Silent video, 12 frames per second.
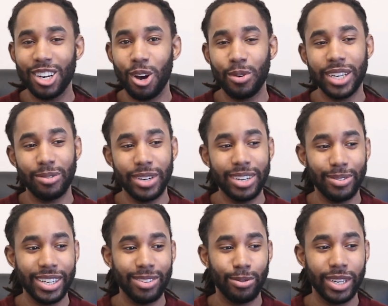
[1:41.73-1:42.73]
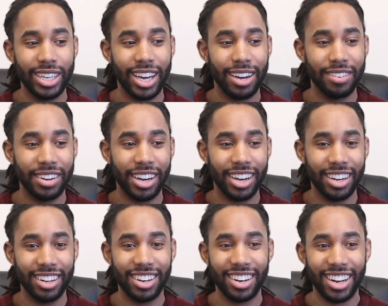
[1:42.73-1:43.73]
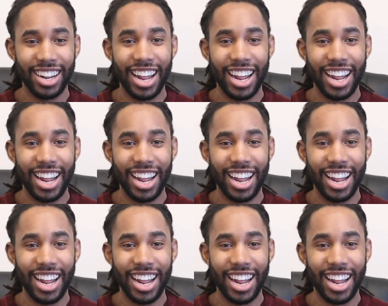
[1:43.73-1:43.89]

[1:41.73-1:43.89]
you know, we we we, we uh, uh, stay slashing.